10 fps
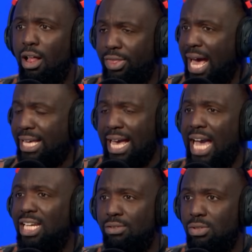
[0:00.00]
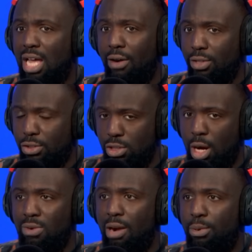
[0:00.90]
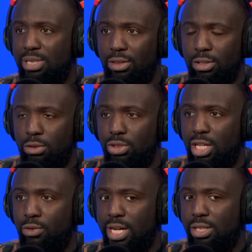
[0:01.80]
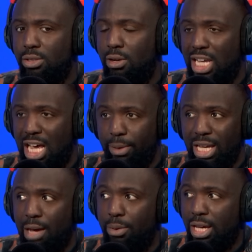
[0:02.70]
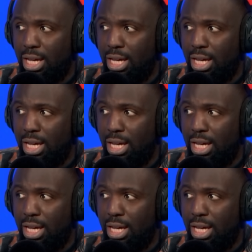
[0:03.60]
That kind of stuff does not represent the new generations that are coming up.